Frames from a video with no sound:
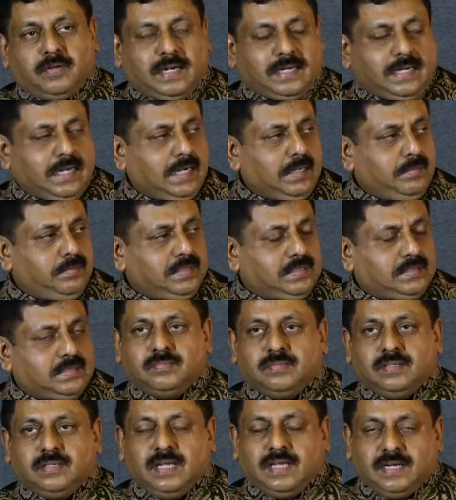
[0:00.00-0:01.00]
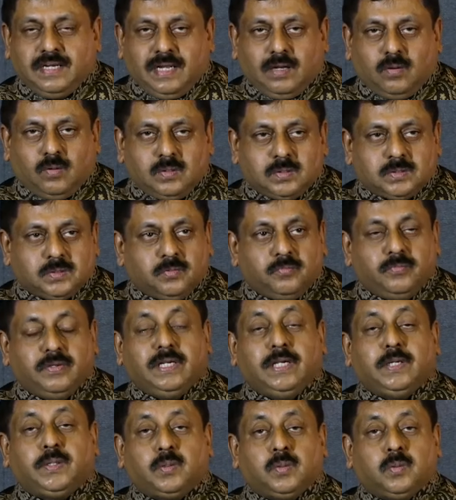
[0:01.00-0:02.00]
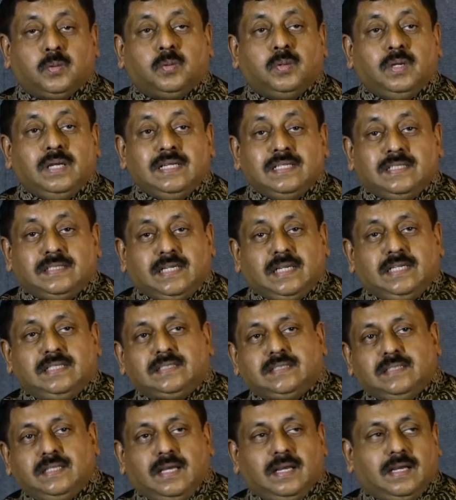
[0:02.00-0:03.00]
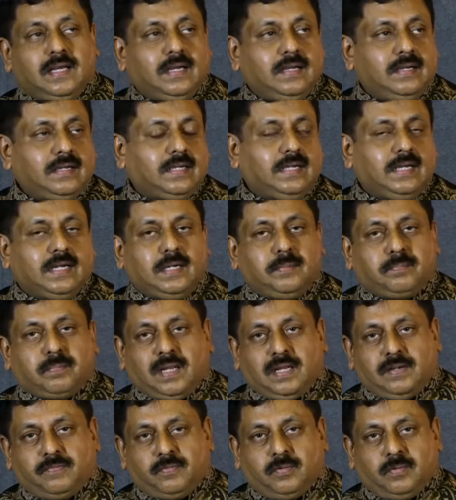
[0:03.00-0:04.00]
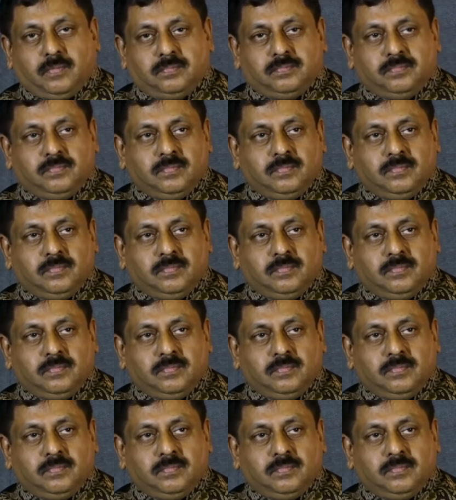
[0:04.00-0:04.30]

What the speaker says: academic area also. We need to change the current platform.